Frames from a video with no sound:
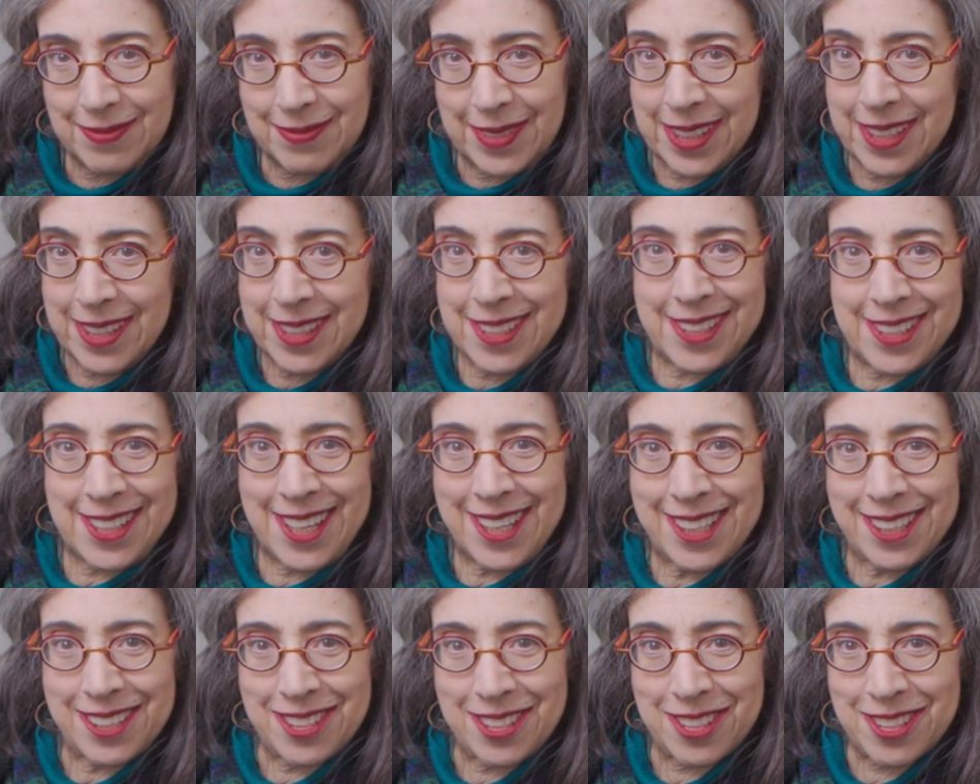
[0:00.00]
it
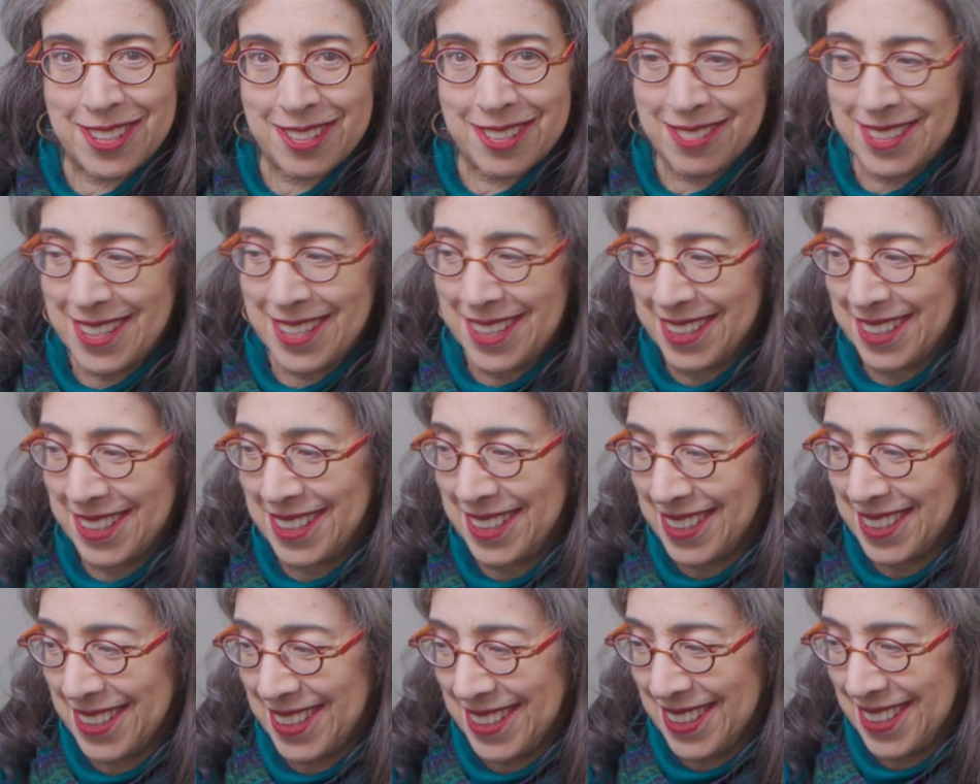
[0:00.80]
dings.
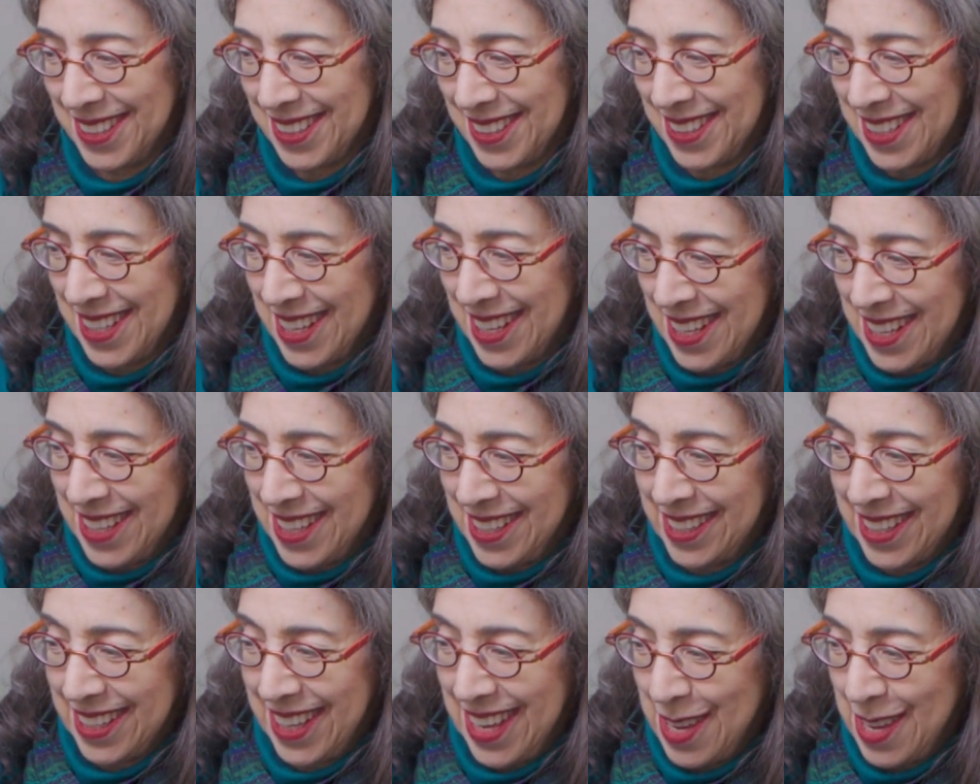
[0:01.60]

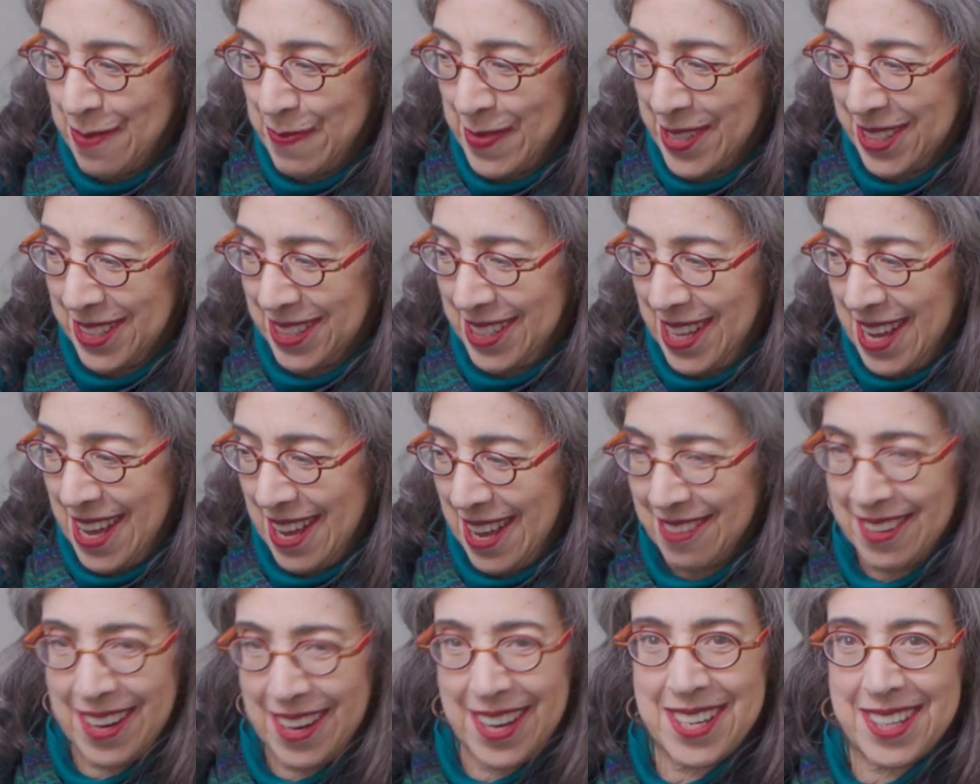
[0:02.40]
You can't miss
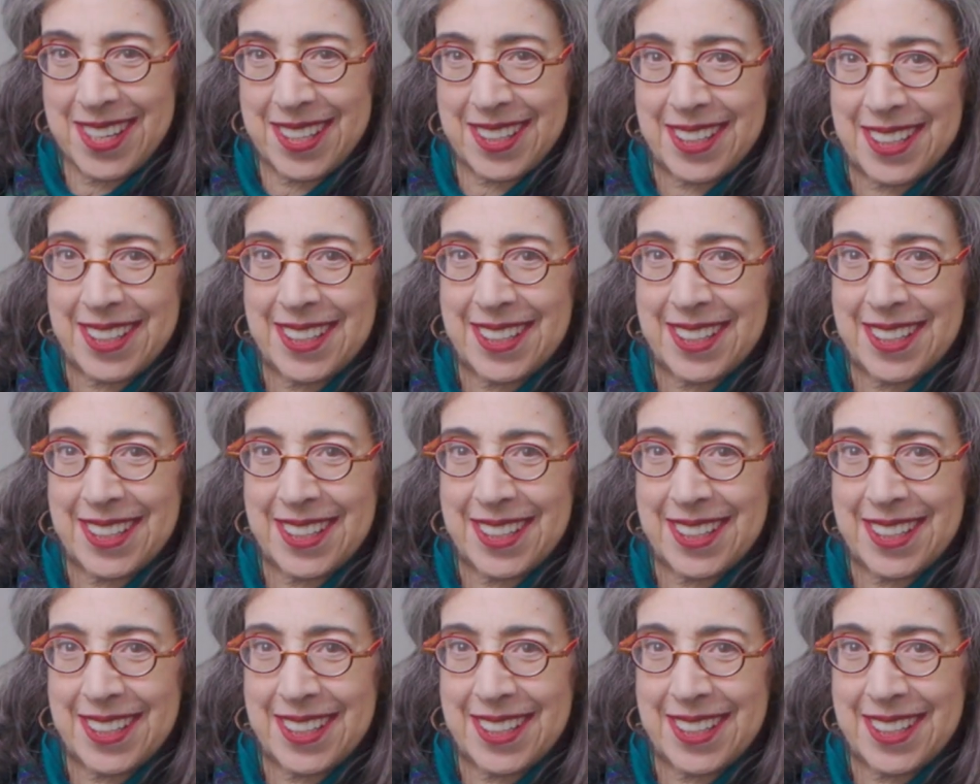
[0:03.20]
that, right?